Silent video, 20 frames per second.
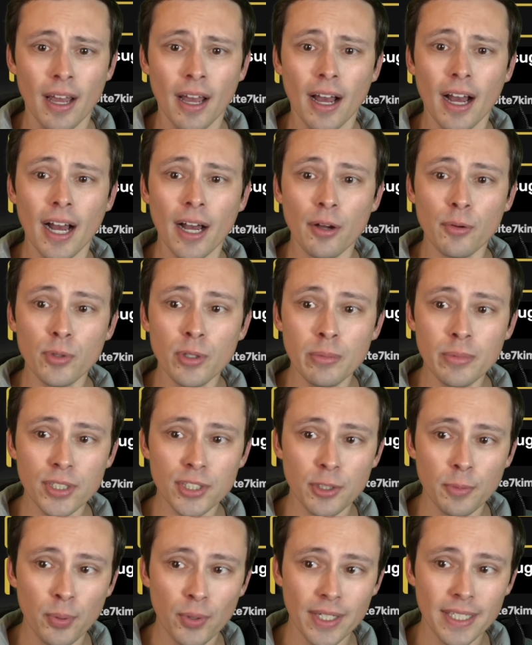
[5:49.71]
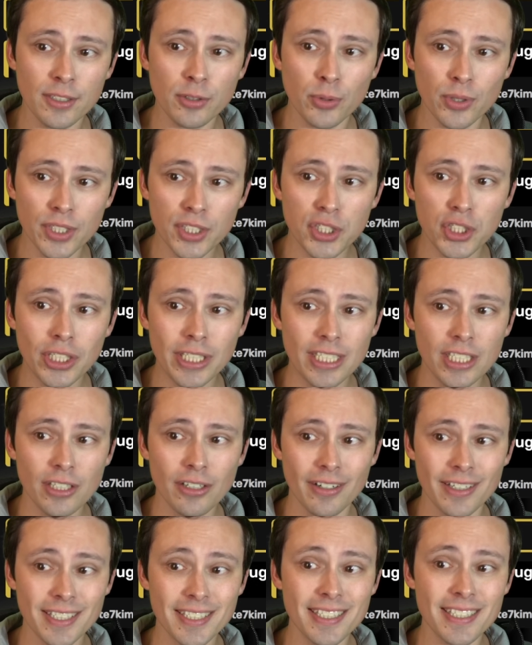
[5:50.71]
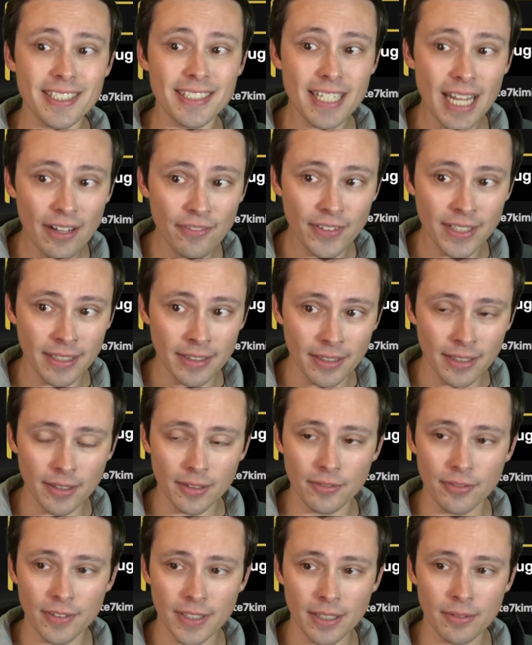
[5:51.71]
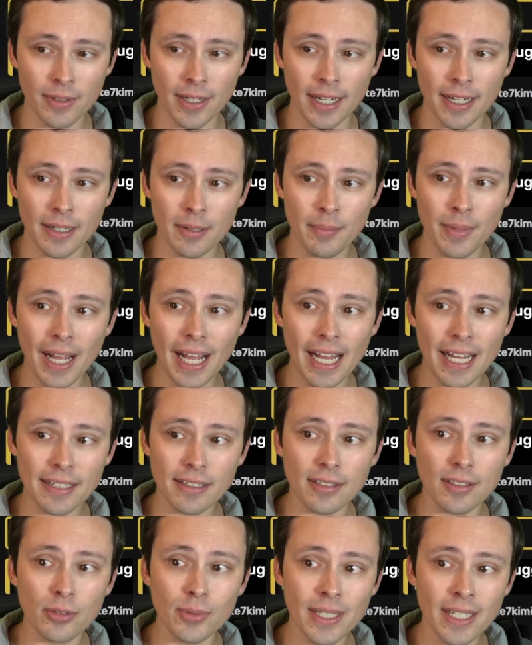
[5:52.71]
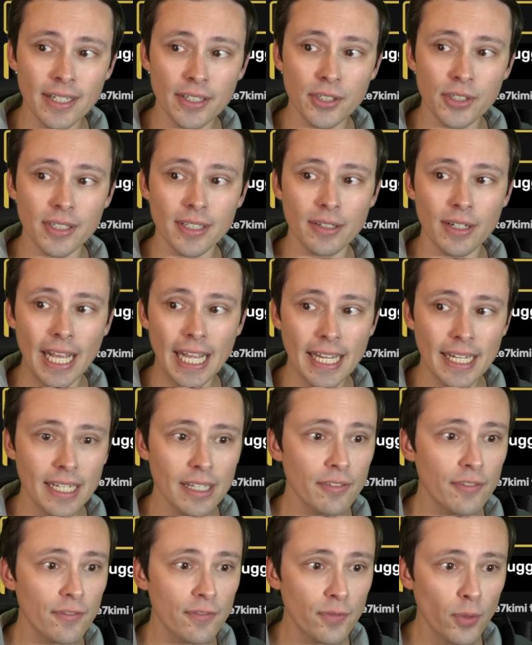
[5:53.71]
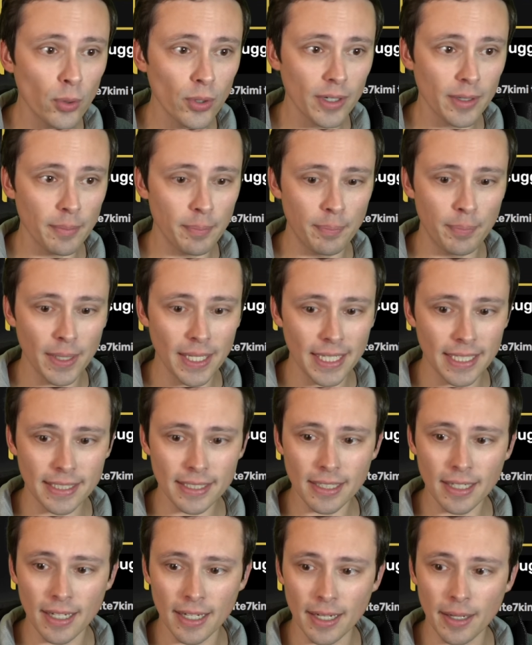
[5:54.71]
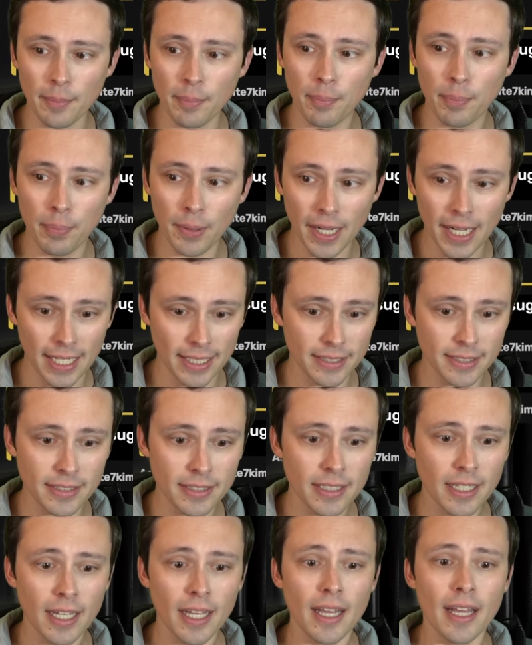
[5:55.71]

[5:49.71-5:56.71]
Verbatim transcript: Uh, rumors are pointing towards GDDR7 VRAM at 384-bit uh, bus.